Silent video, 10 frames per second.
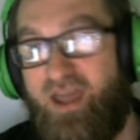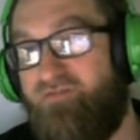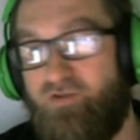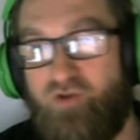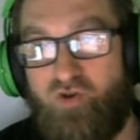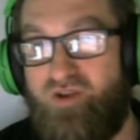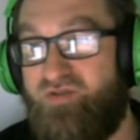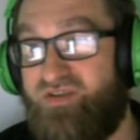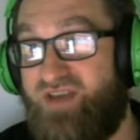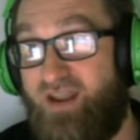if you enjoy doing
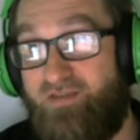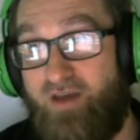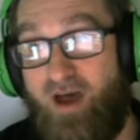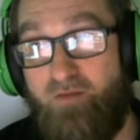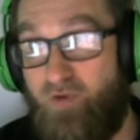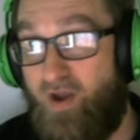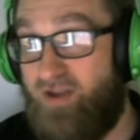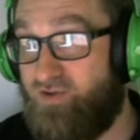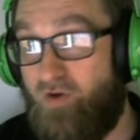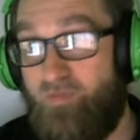this kind of uh,
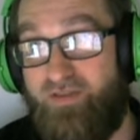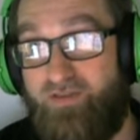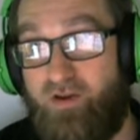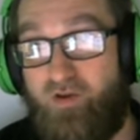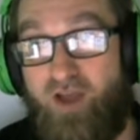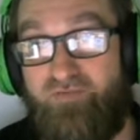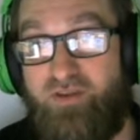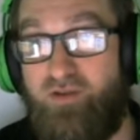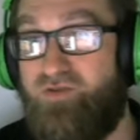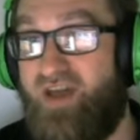brainstorming, theory crafting
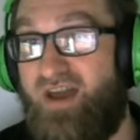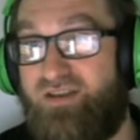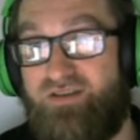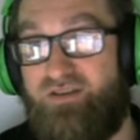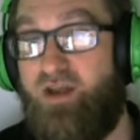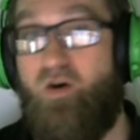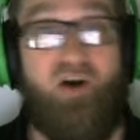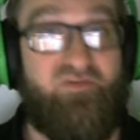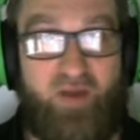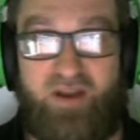new decks, you know,
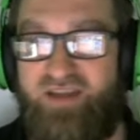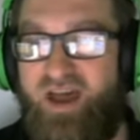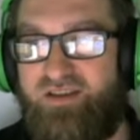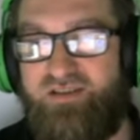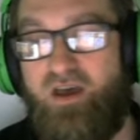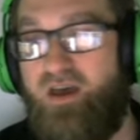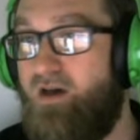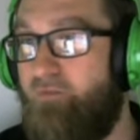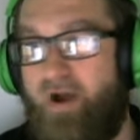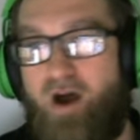off meta decks,
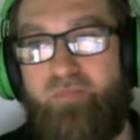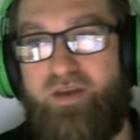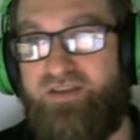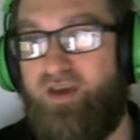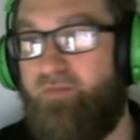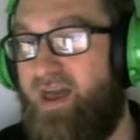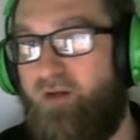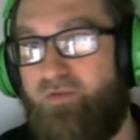by all means, come hang out with